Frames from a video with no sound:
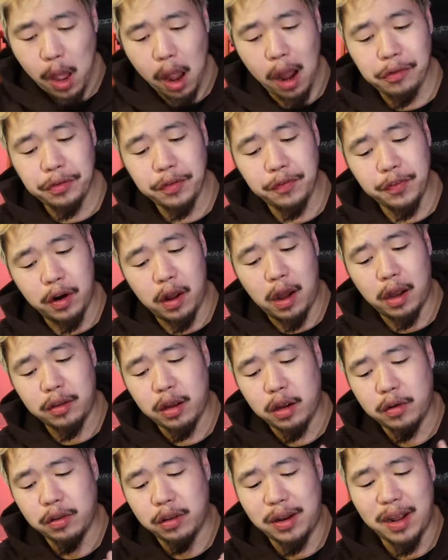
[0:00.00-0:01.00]
Honestly, for the
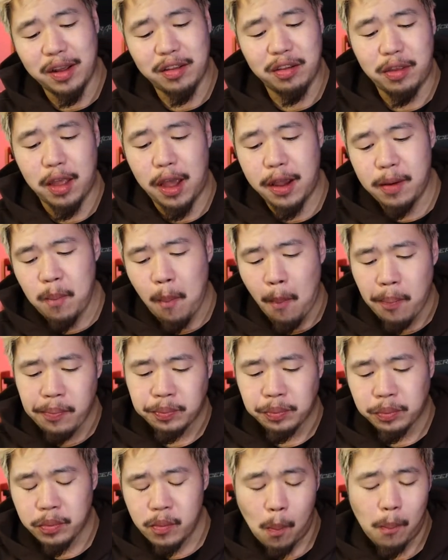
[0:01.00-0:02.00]
hot dog the next day,
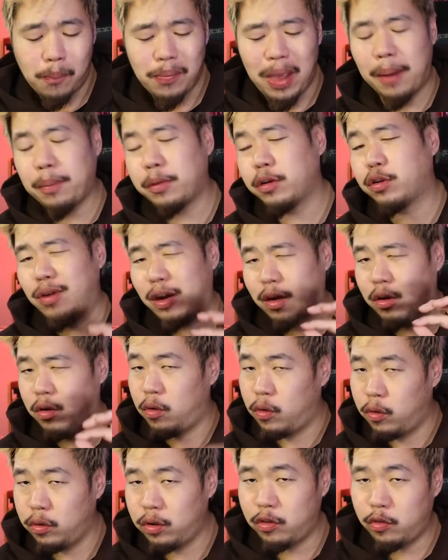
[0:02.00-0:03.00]
I'm gonna try it
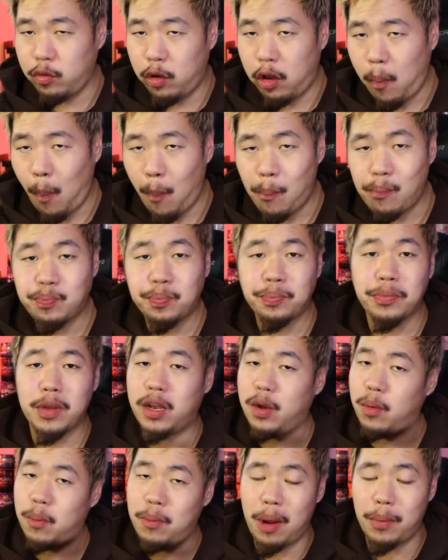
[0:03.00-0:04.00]
cold as well,
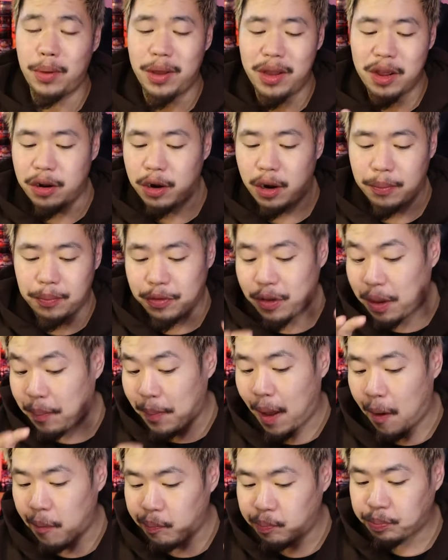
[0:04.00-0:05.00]
and then we'll probably heat it up
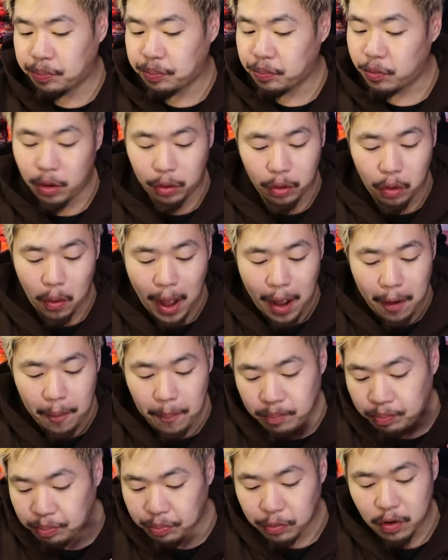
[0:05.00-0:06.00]
somehow. Don't know
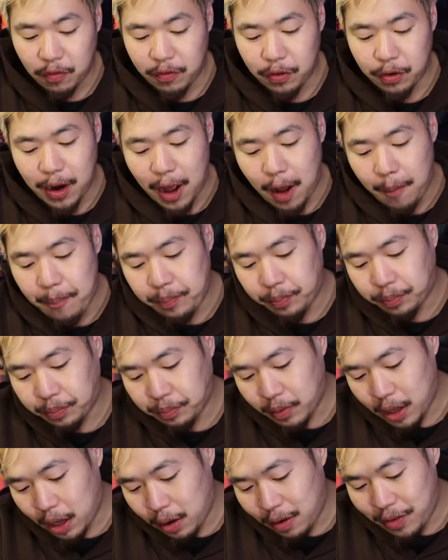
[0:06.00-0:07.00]
how, figure it out.
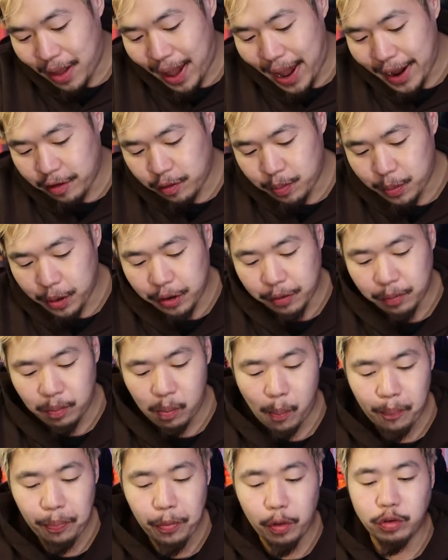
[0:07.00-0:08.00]
And the Angus burger,
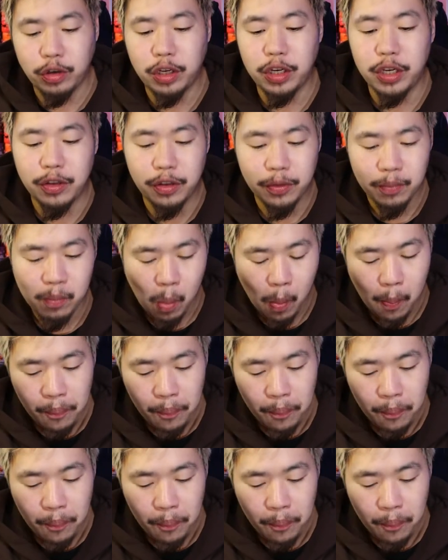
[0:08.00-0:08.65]
no cheese.